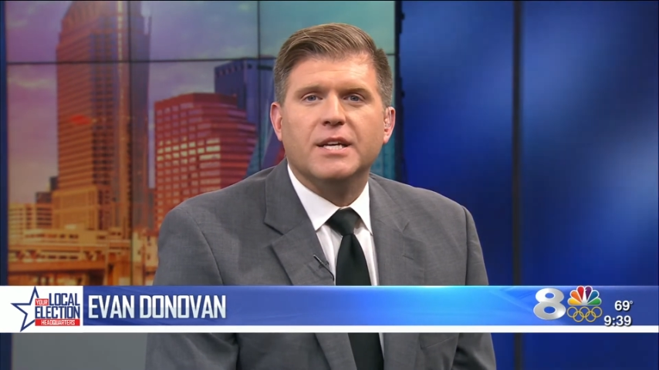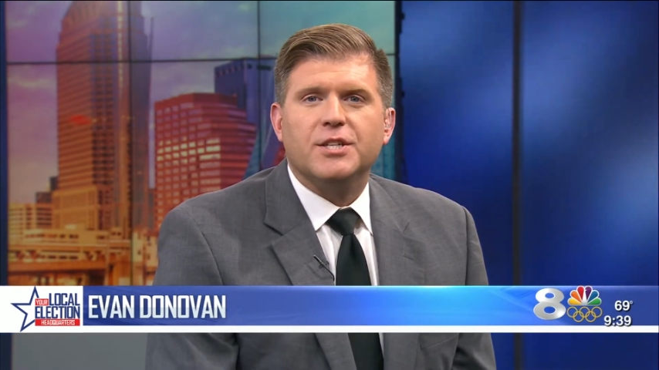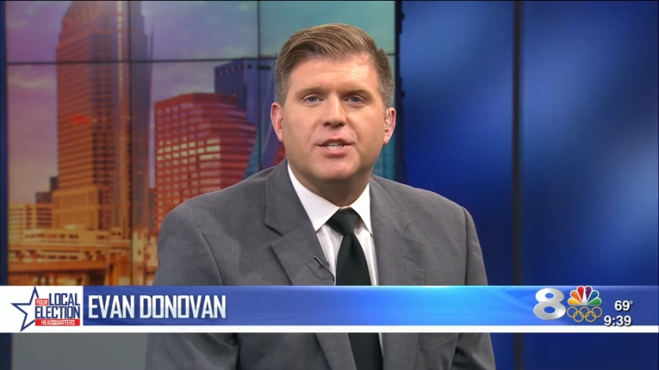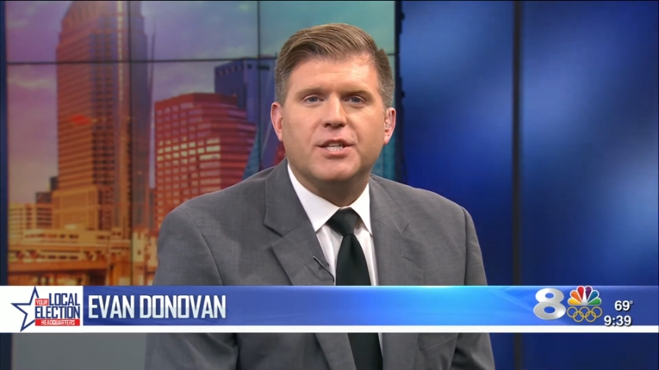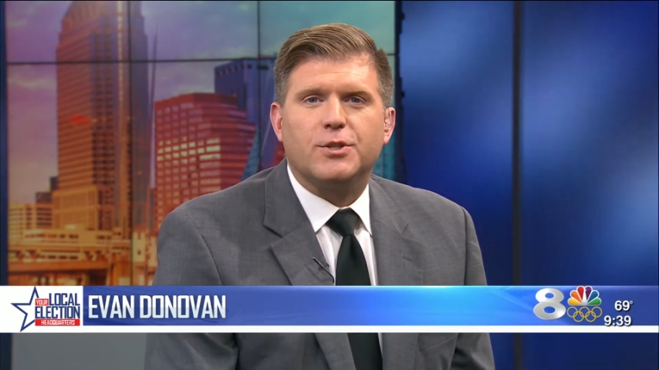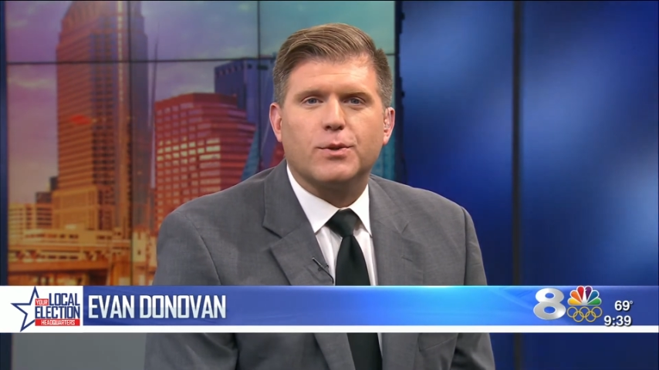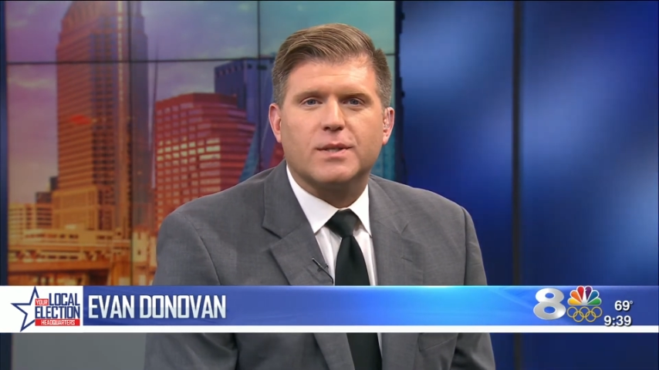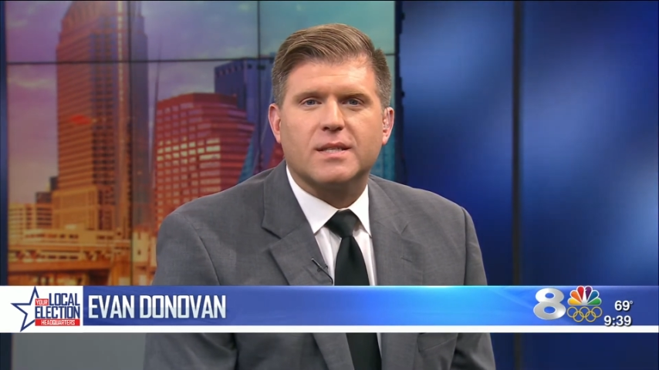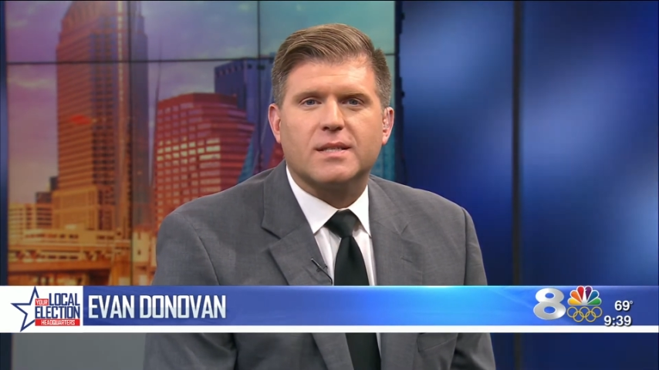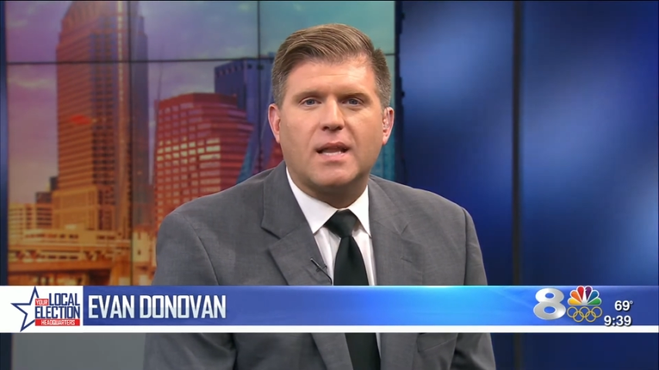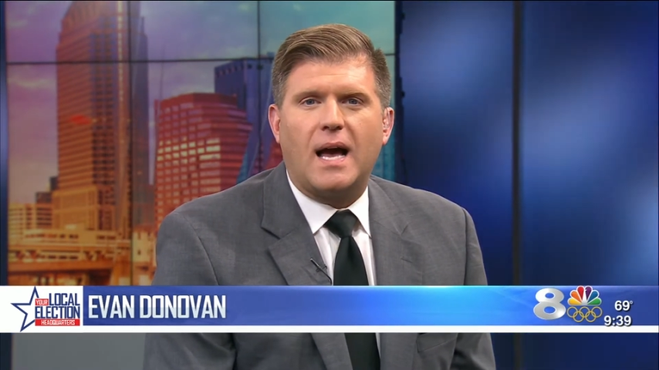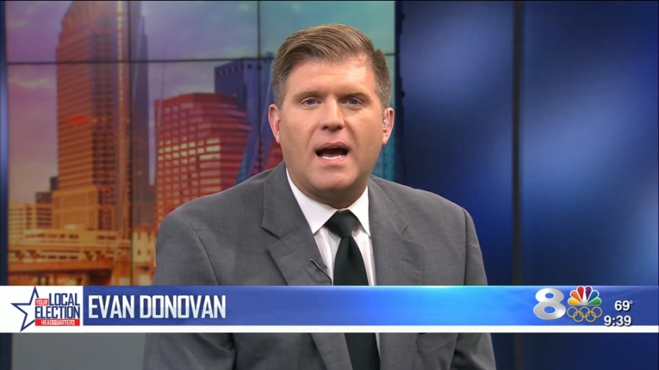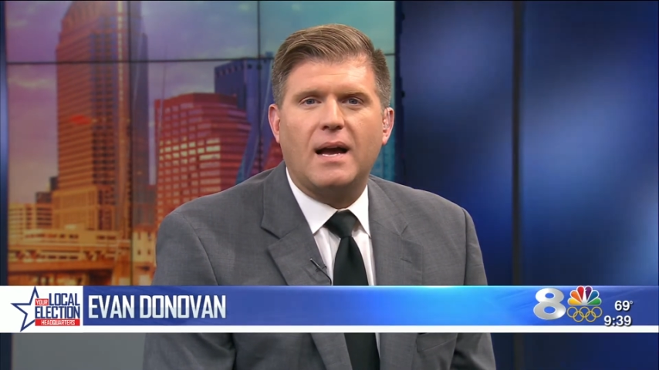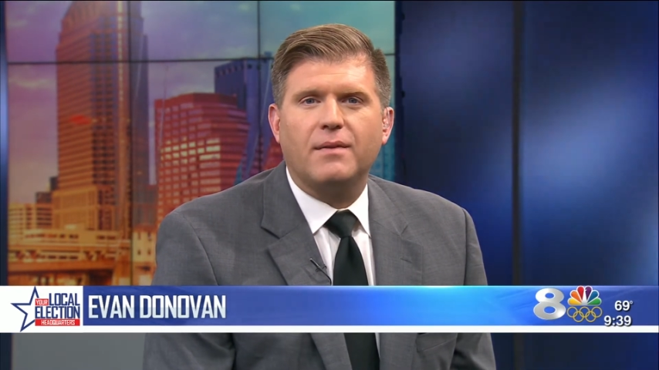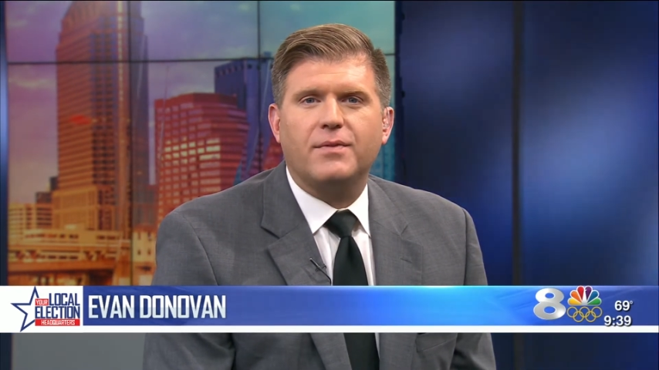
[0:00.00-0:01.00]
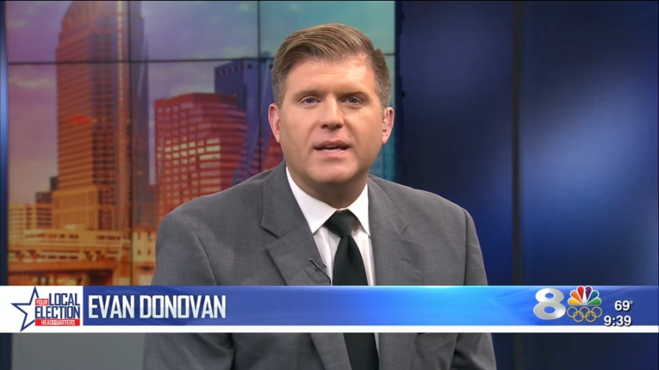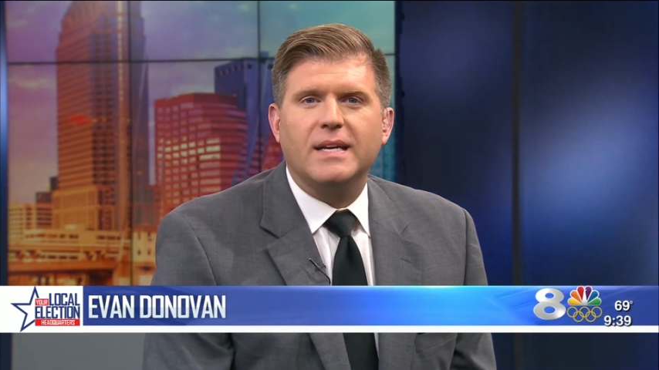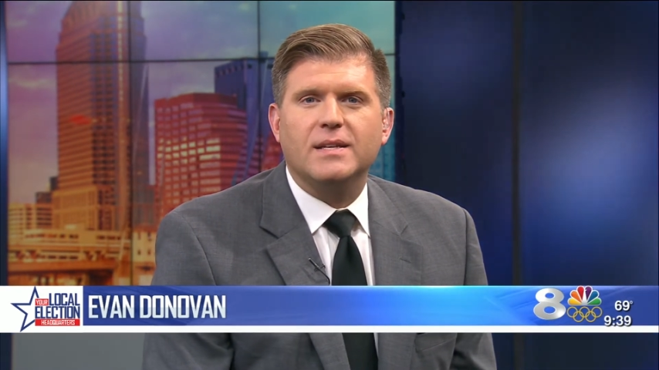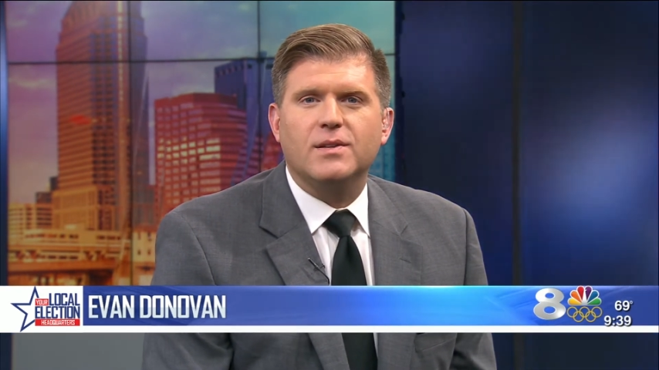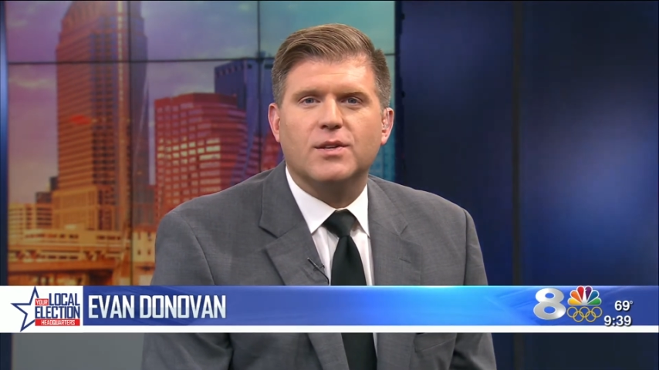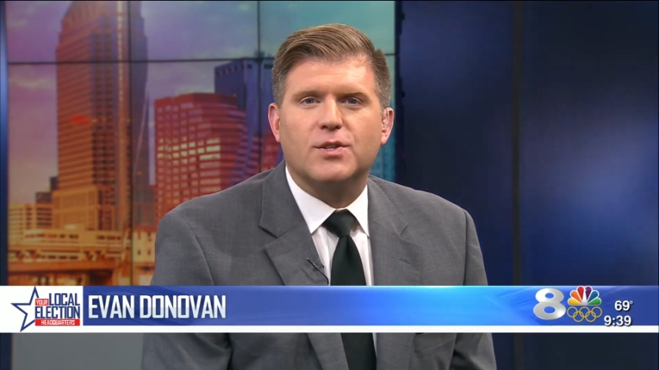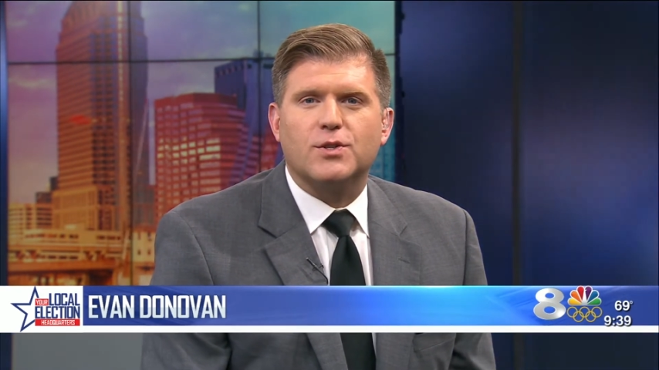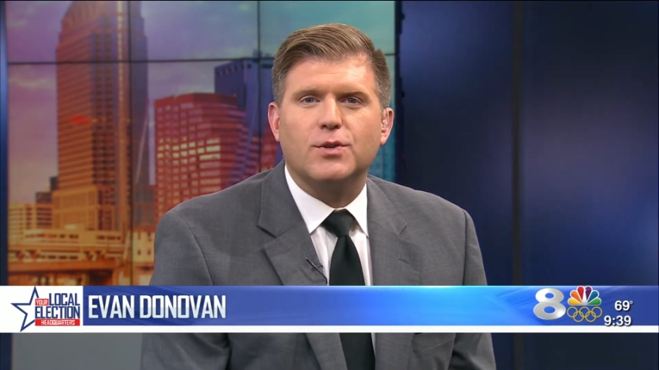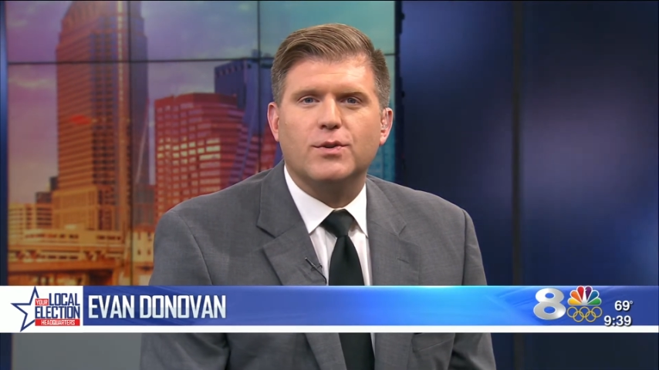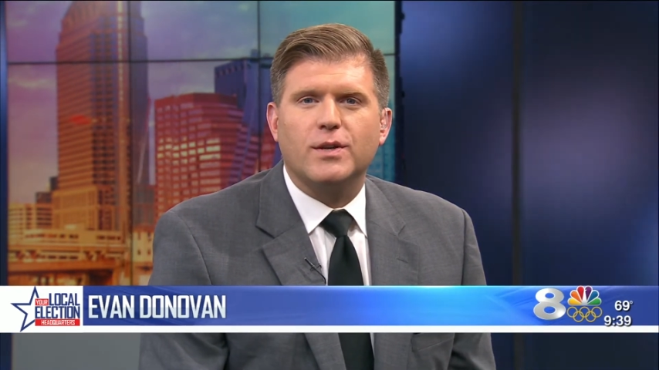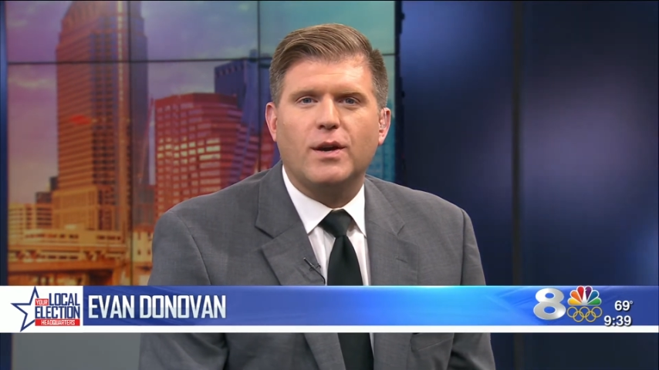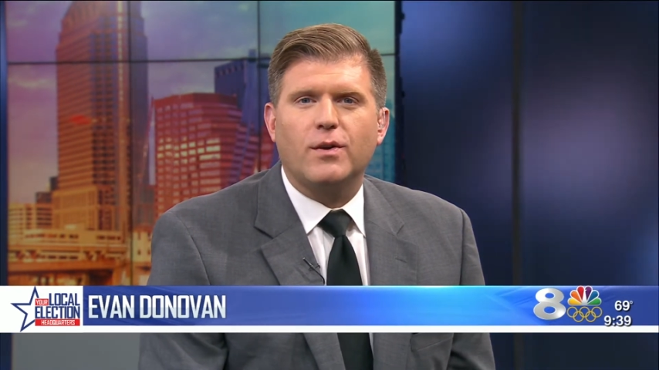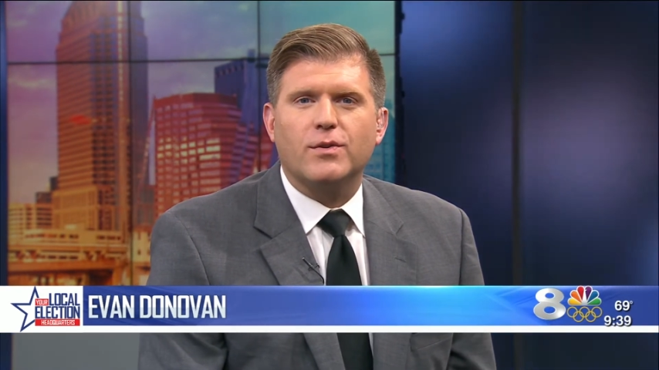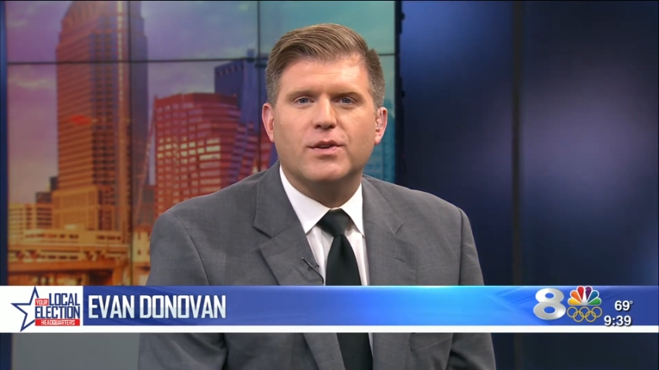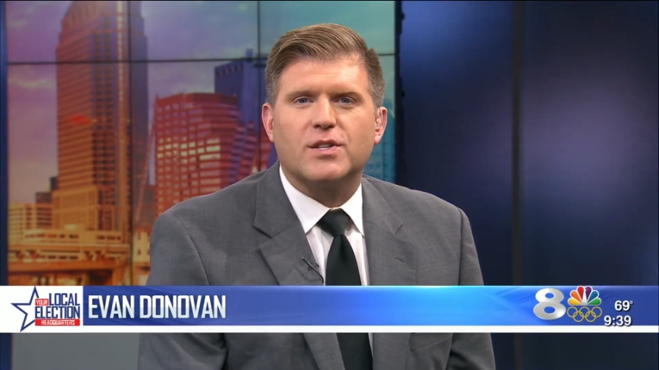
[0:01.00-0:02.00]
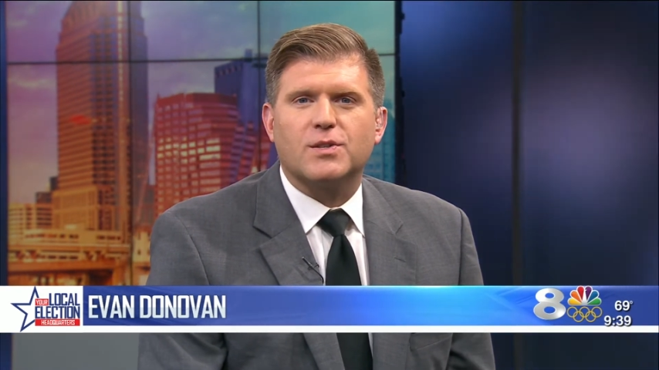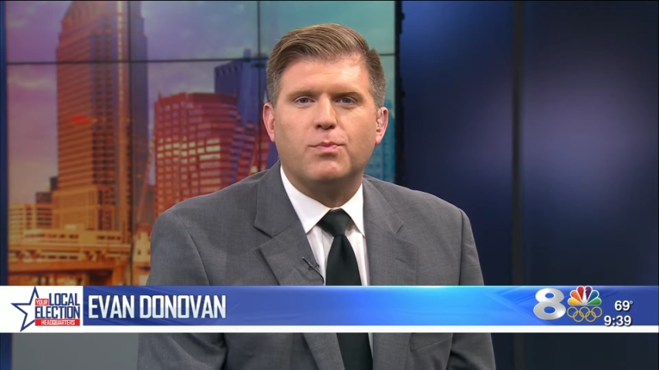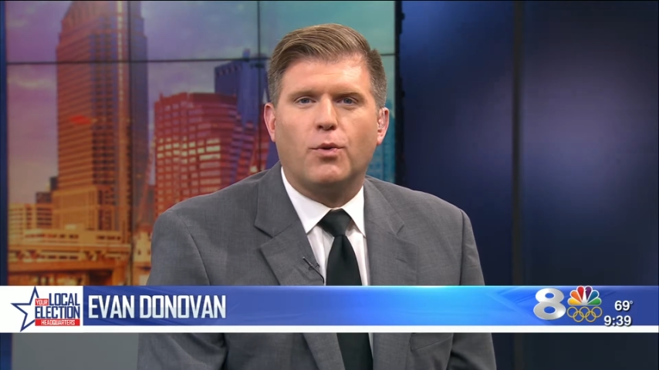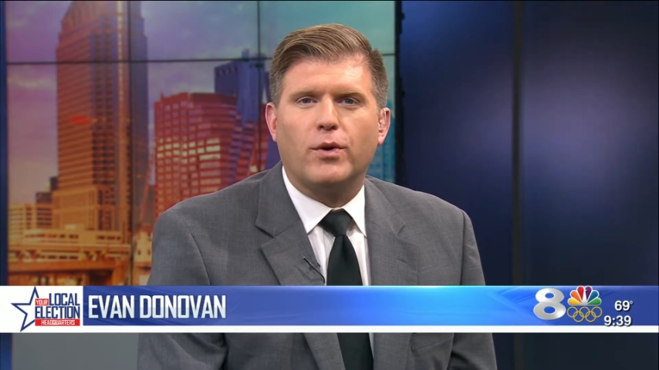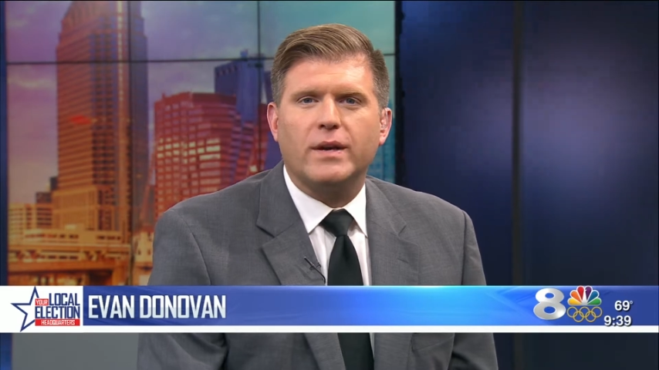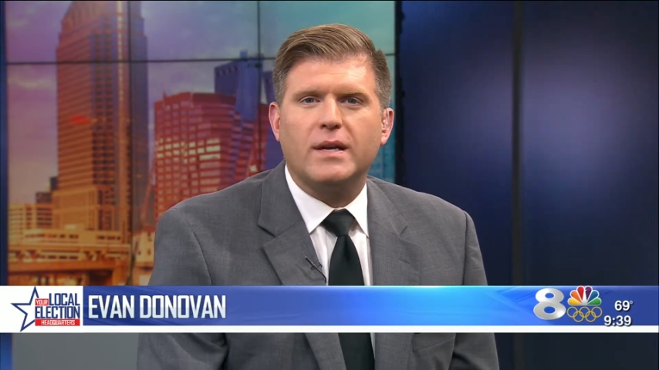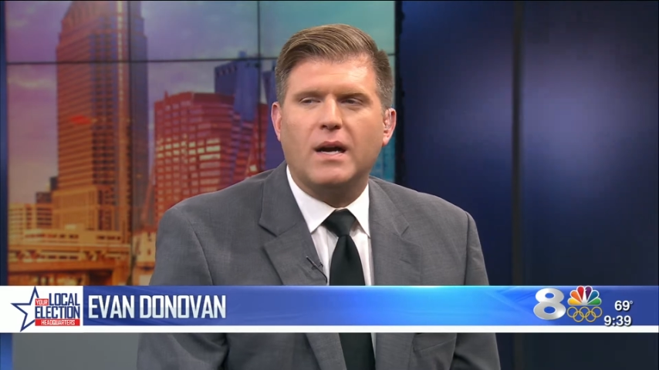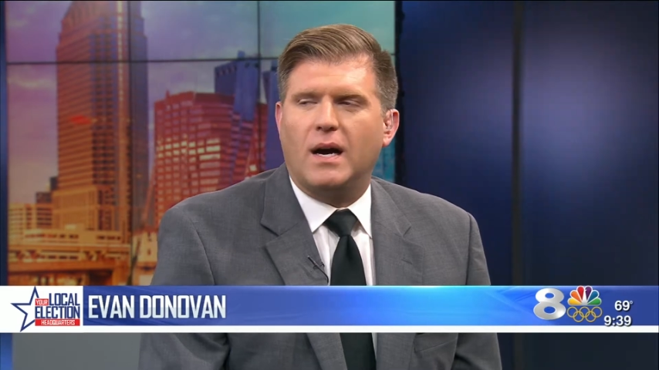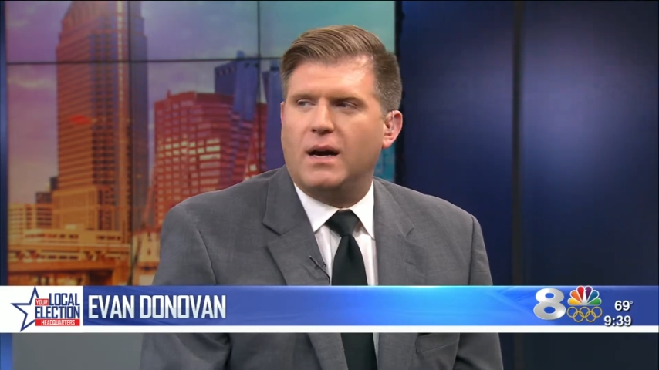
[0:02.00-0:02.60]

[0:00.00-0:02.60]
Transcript: She joins us live in the studio this morning.